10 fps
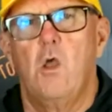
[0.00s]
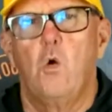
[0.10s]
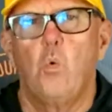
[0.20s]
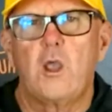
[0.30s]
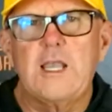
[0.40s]

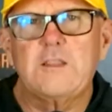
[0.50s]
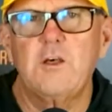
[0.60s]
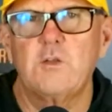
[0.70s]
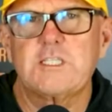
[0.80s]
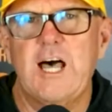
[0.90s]
We'll get
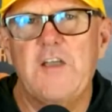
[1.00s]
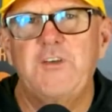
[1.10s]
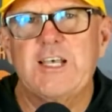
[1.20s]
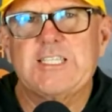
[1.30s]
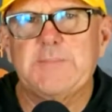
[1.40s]
those life
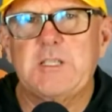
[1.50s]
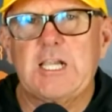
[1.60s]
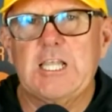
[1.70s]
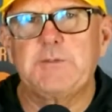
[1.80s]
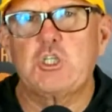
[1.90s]
vest zipped in
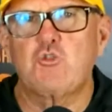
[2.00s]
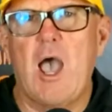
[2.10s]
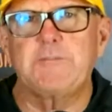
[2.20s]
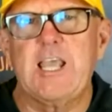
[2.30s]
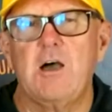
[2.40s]
clips,
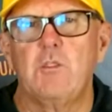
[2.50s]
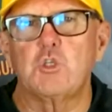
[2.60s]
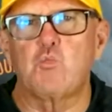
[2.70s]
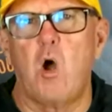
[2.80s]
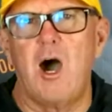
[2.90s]
strap down
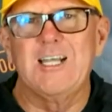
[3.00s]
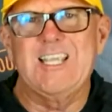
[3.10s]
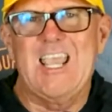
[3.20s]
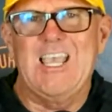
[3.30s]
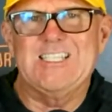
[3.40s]
those rods,
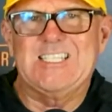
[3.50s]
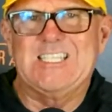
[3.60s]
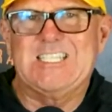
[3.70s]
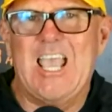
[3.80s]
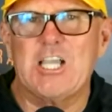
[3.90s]
and
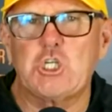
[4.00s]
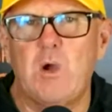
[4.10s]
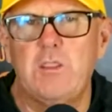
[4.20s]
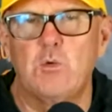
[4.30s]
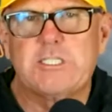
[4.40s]
stash
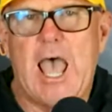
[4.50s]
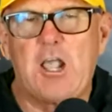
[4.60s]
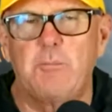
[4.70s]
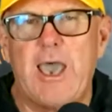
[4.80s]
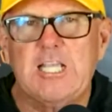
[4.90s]
away those
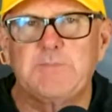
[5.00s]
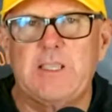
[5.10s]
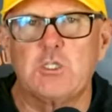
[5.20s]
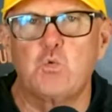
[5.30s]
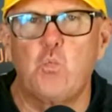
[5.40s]
tackle bags
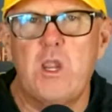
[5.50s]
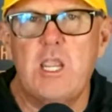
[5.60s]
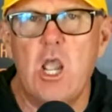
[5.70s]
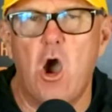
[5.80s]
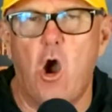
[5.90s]
because
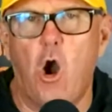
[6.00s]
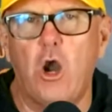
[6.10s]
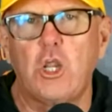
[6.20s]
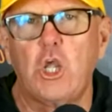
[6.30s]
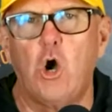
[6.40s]
we
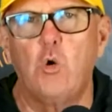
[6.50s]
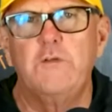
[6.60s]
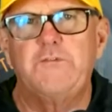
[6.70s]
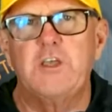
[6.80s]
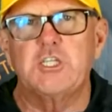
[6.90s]
are
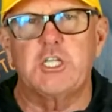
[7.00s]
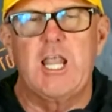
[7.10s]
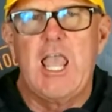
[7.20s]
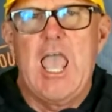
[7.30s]
going fishing.